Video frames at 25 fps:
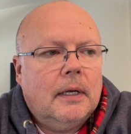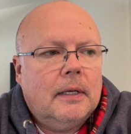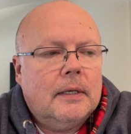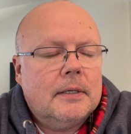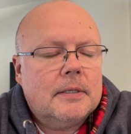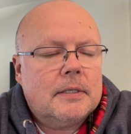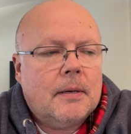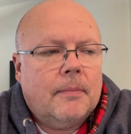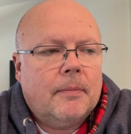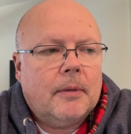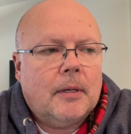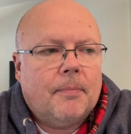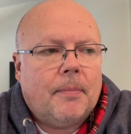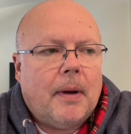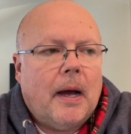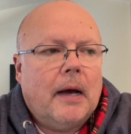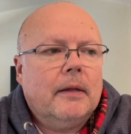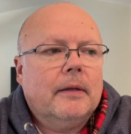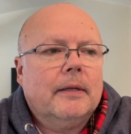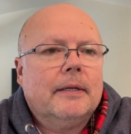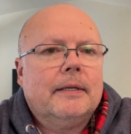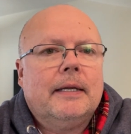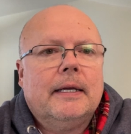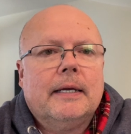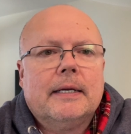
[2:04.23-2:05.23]
some of the
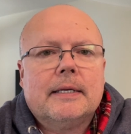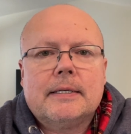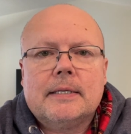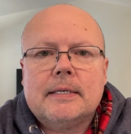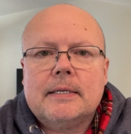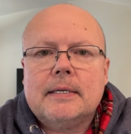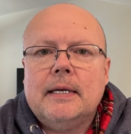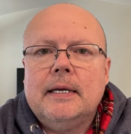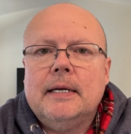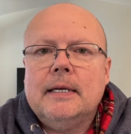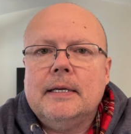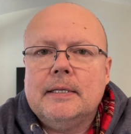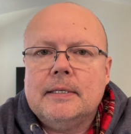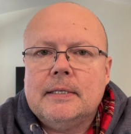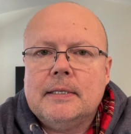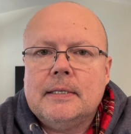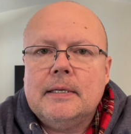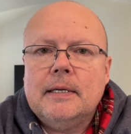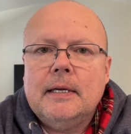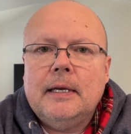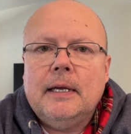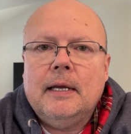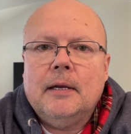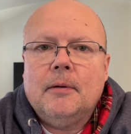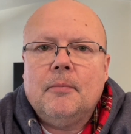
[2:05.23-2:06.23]
politics
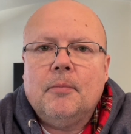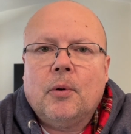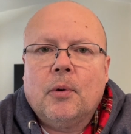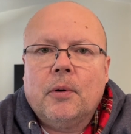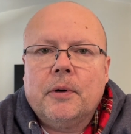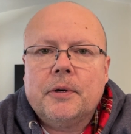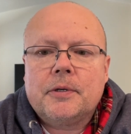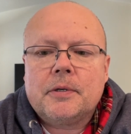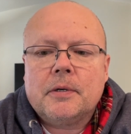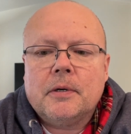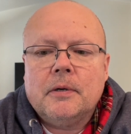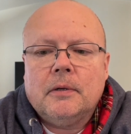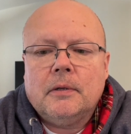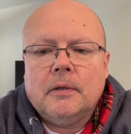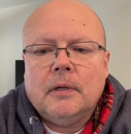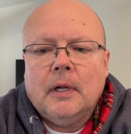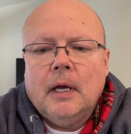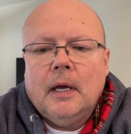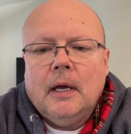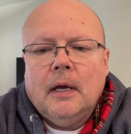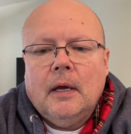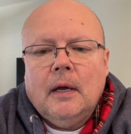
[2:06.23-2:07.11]
is in Portugal.